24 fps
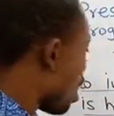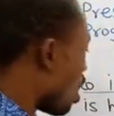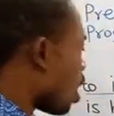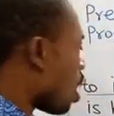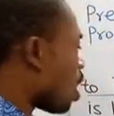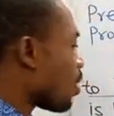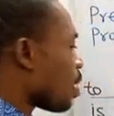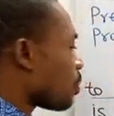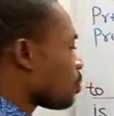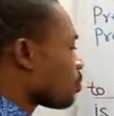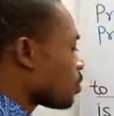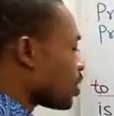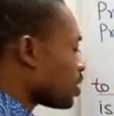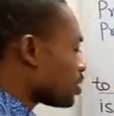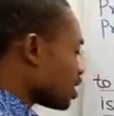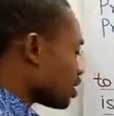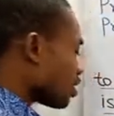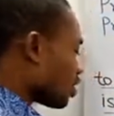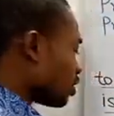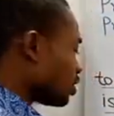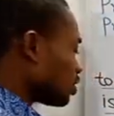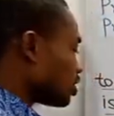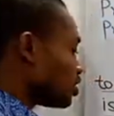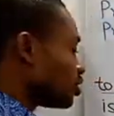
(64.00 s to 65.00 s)
Alright,
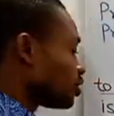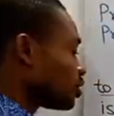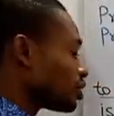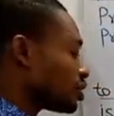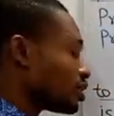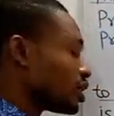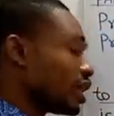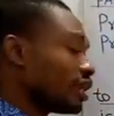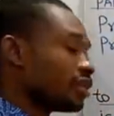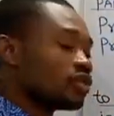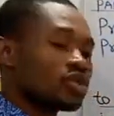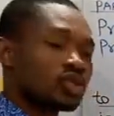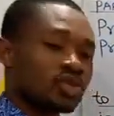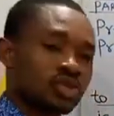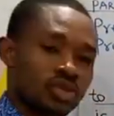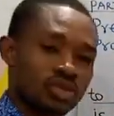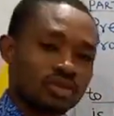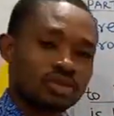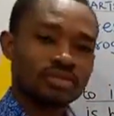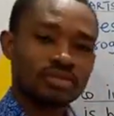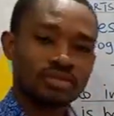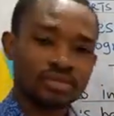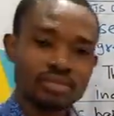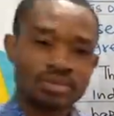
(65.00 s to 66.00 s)
present continuous
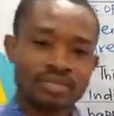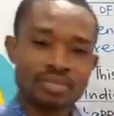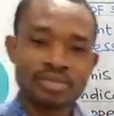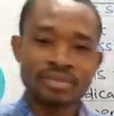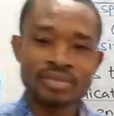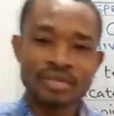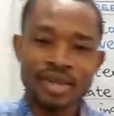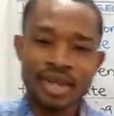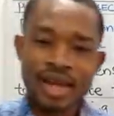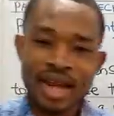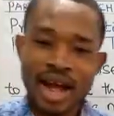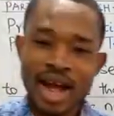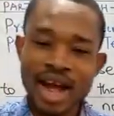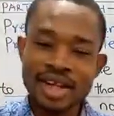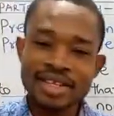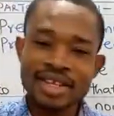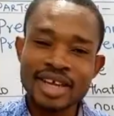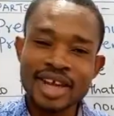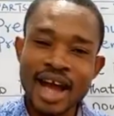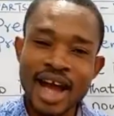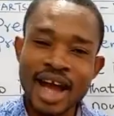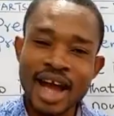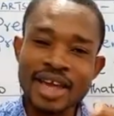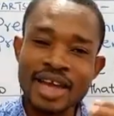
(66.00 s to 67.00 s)
tense are
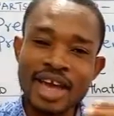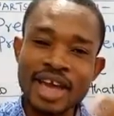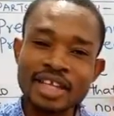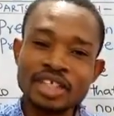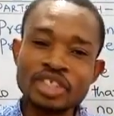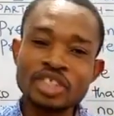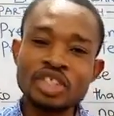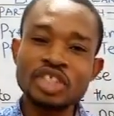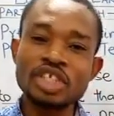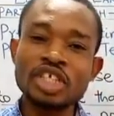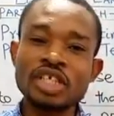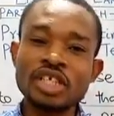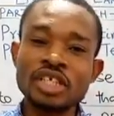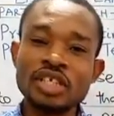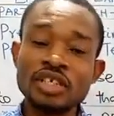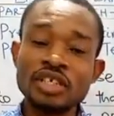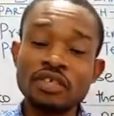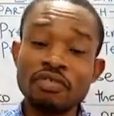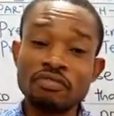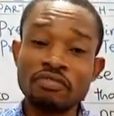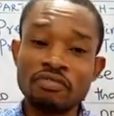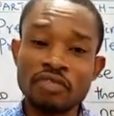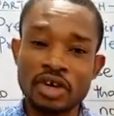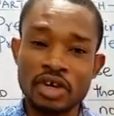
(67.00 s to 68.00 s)
the
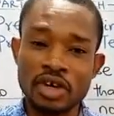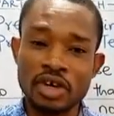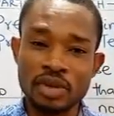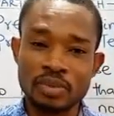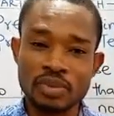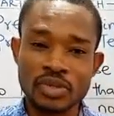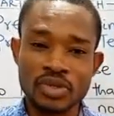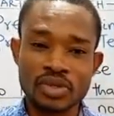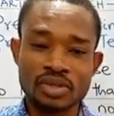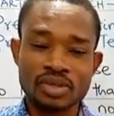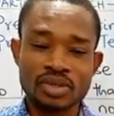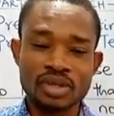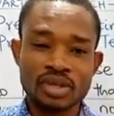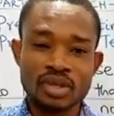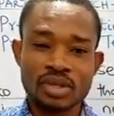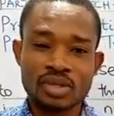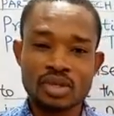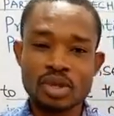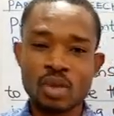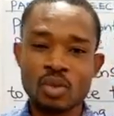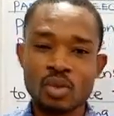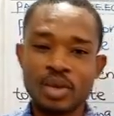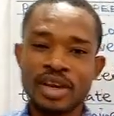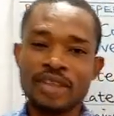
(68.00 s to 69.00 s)
ing verbs.
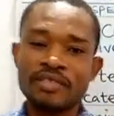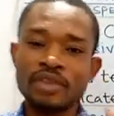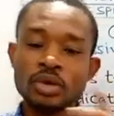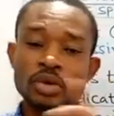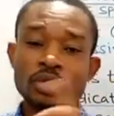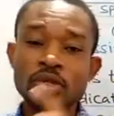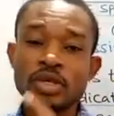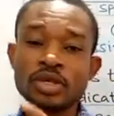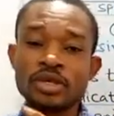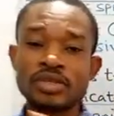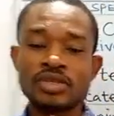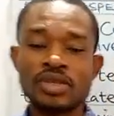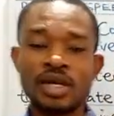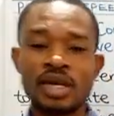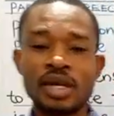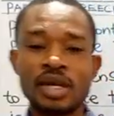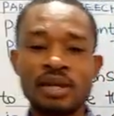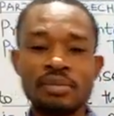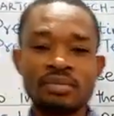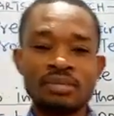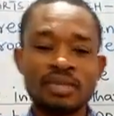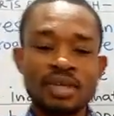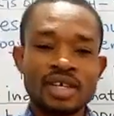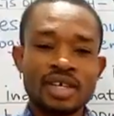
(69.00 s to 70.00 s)
So whenever we use
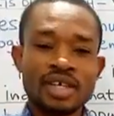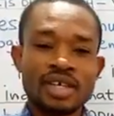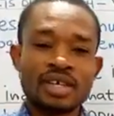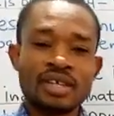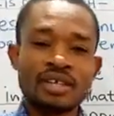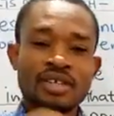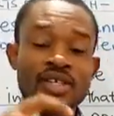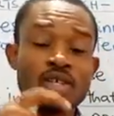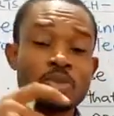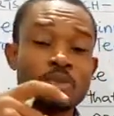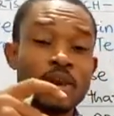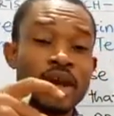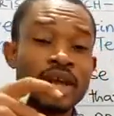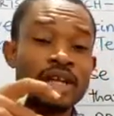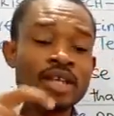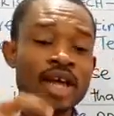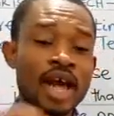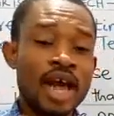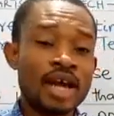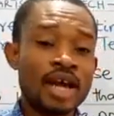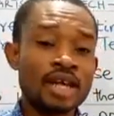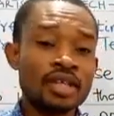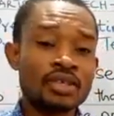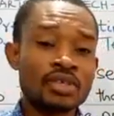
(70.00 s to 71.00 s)
them, the
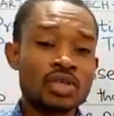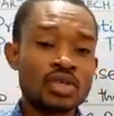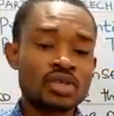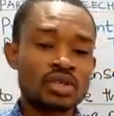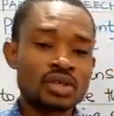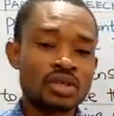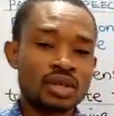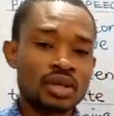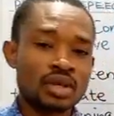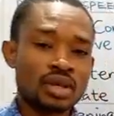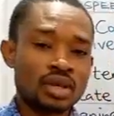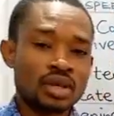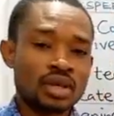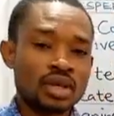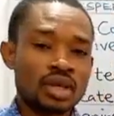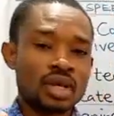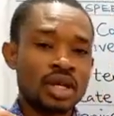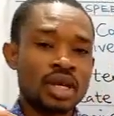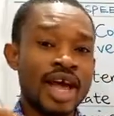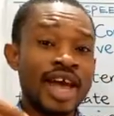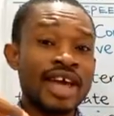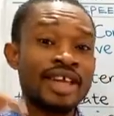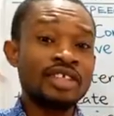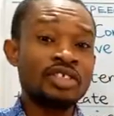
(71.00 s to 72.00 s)
spelling ends
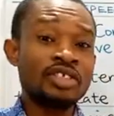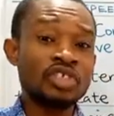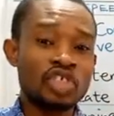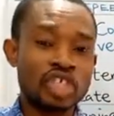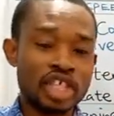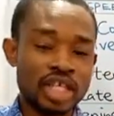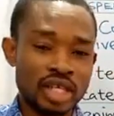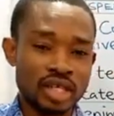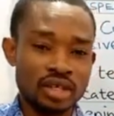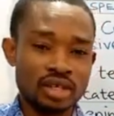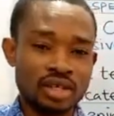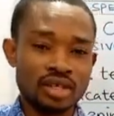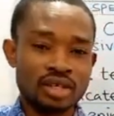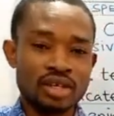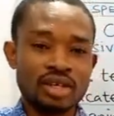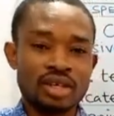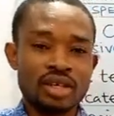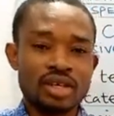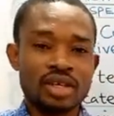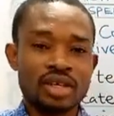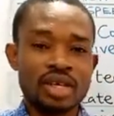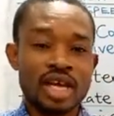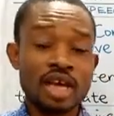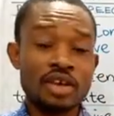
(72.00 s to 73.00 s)
in ing.
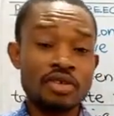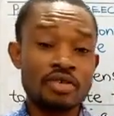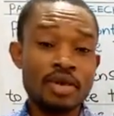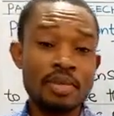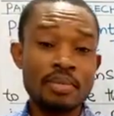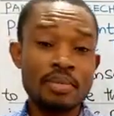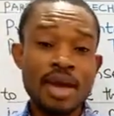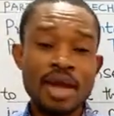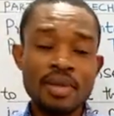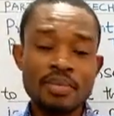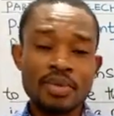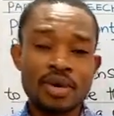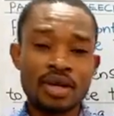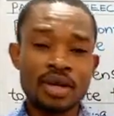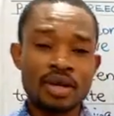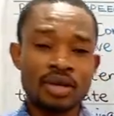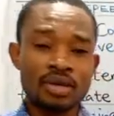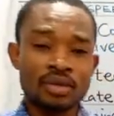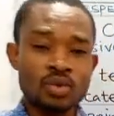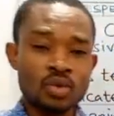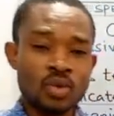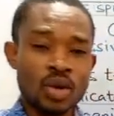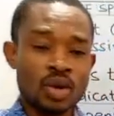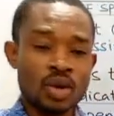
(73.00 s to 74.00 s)
Now you
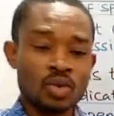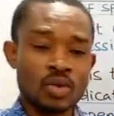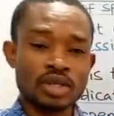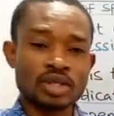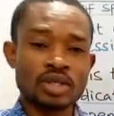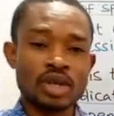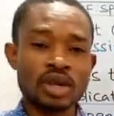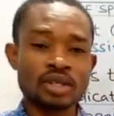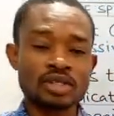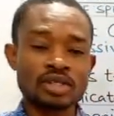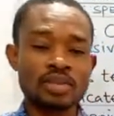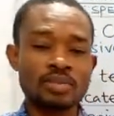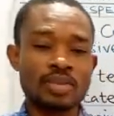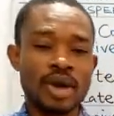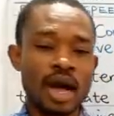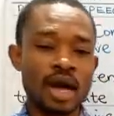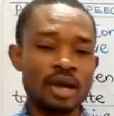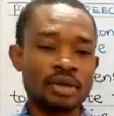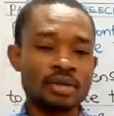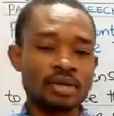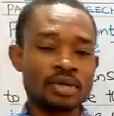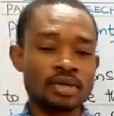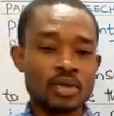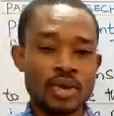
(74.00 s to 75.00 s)
remember when we talked
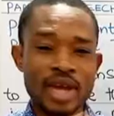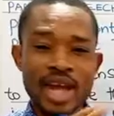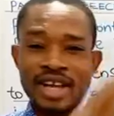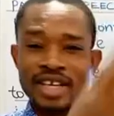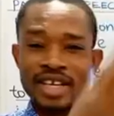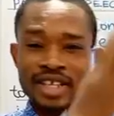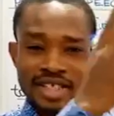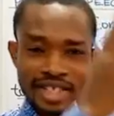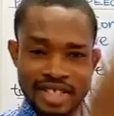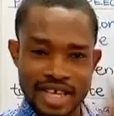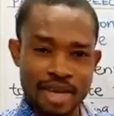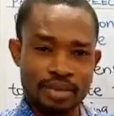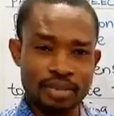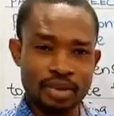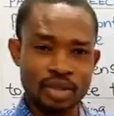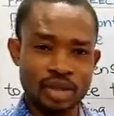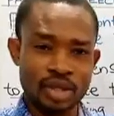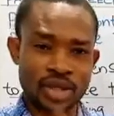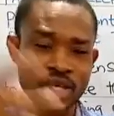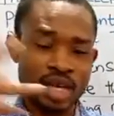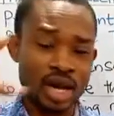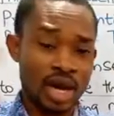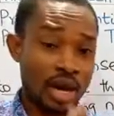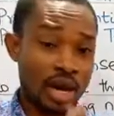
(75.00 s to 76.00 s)
about, we had a table
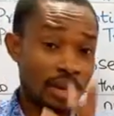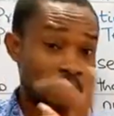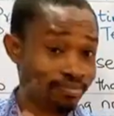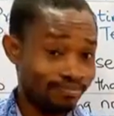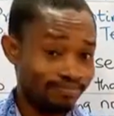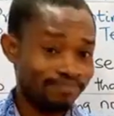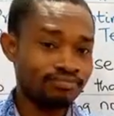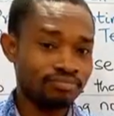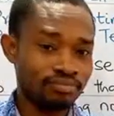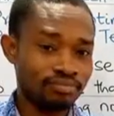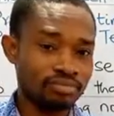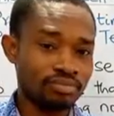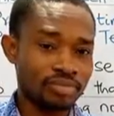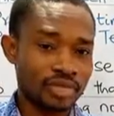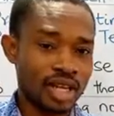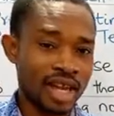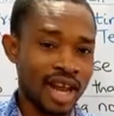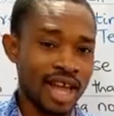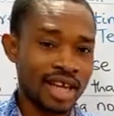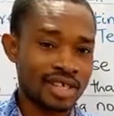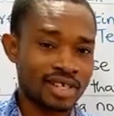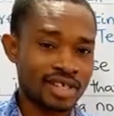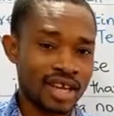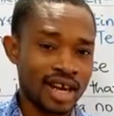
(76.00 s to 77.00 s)
in our
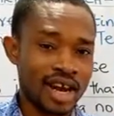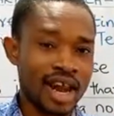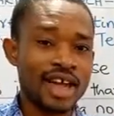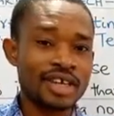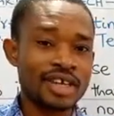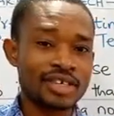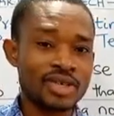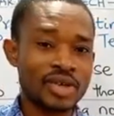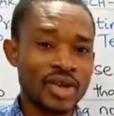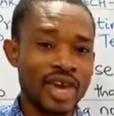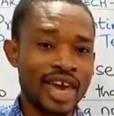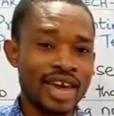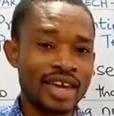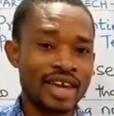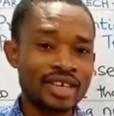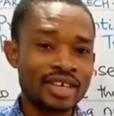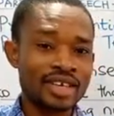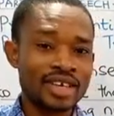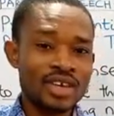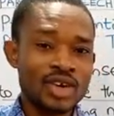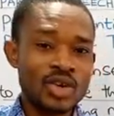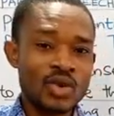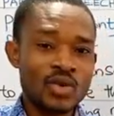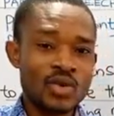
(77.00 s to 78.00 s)
last class,
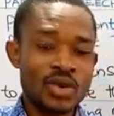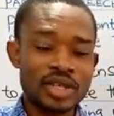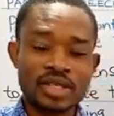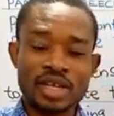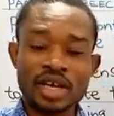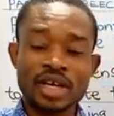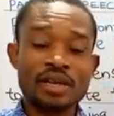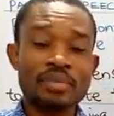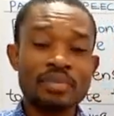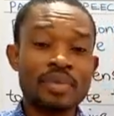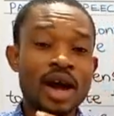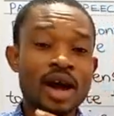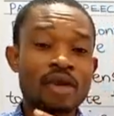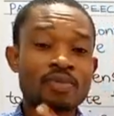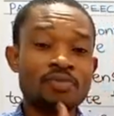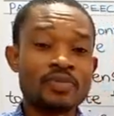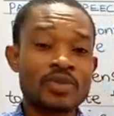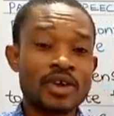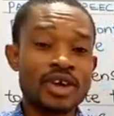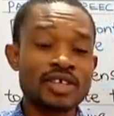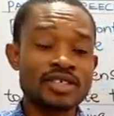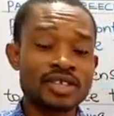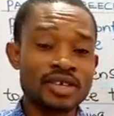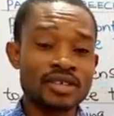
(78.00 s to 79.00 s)
okay? We talked about
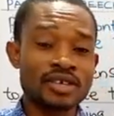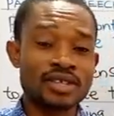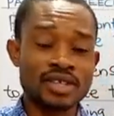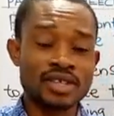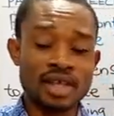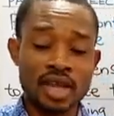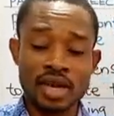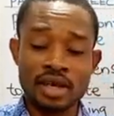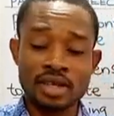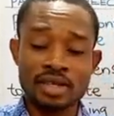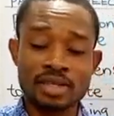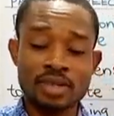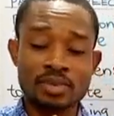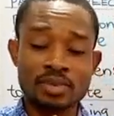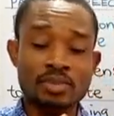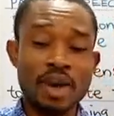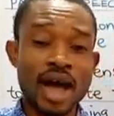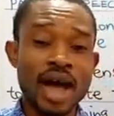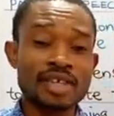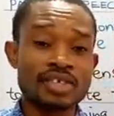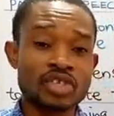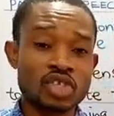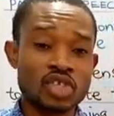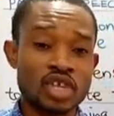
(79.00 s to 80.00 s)
present tense,
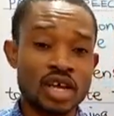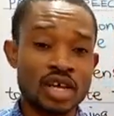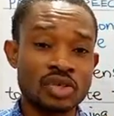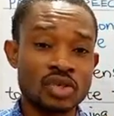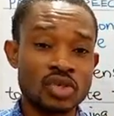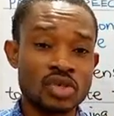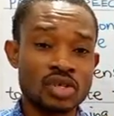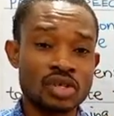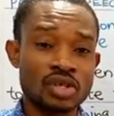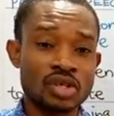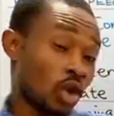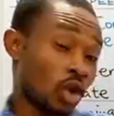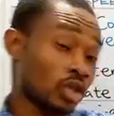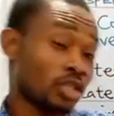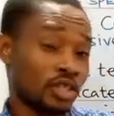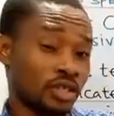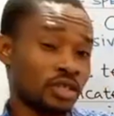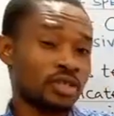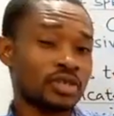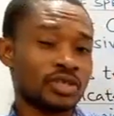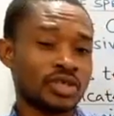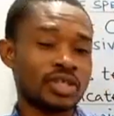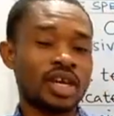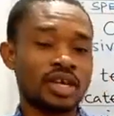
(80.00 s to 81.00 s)
past tense,
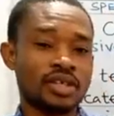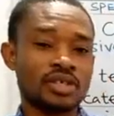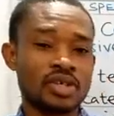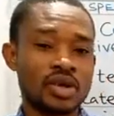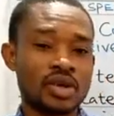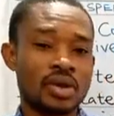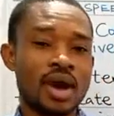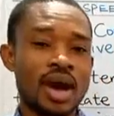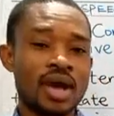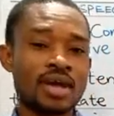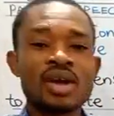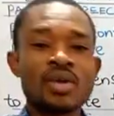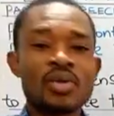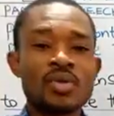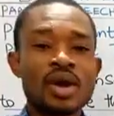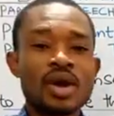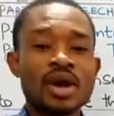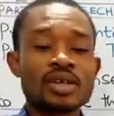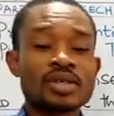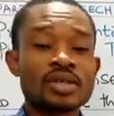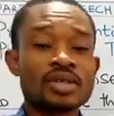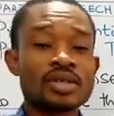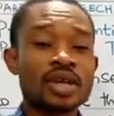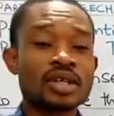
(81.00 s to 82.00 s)
continuous tense, alright? We
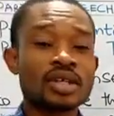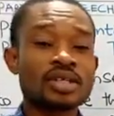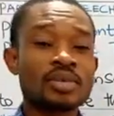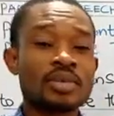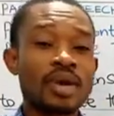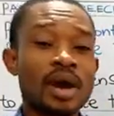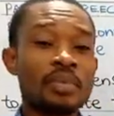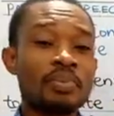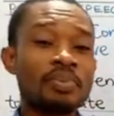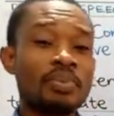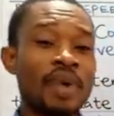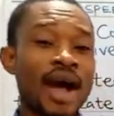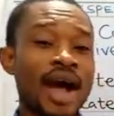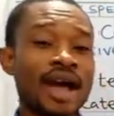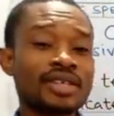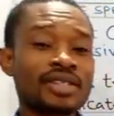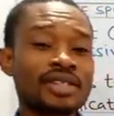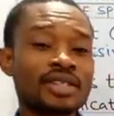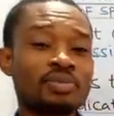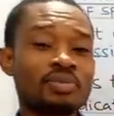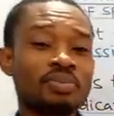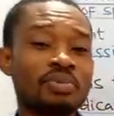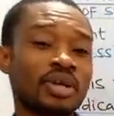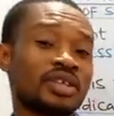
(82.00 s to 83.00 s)
also talked about
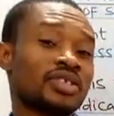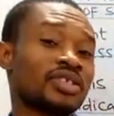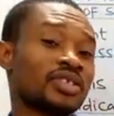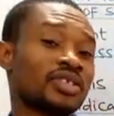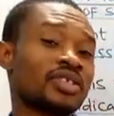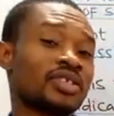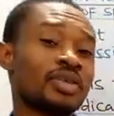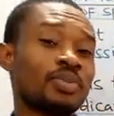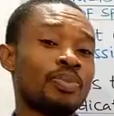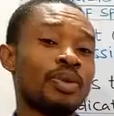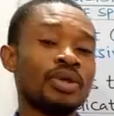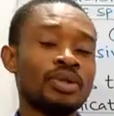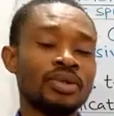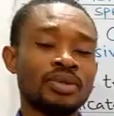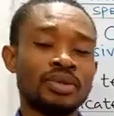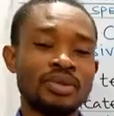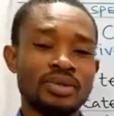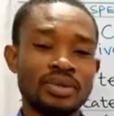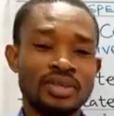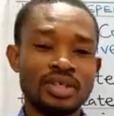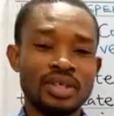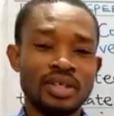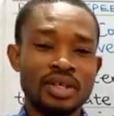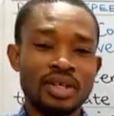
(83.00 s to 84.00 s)
past
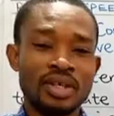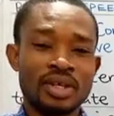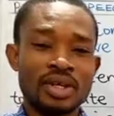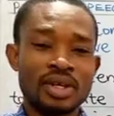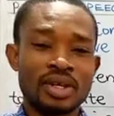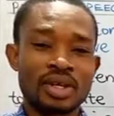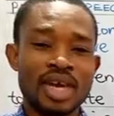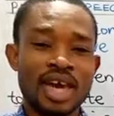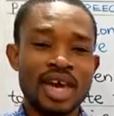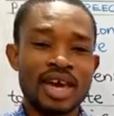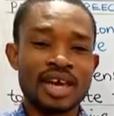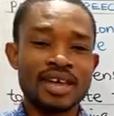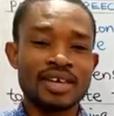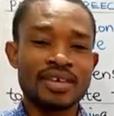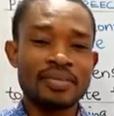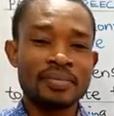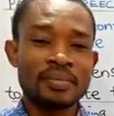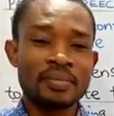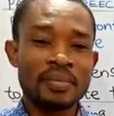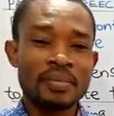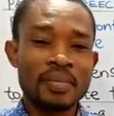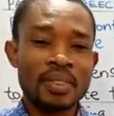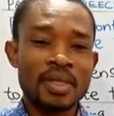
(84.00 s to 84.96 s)
participle, okay?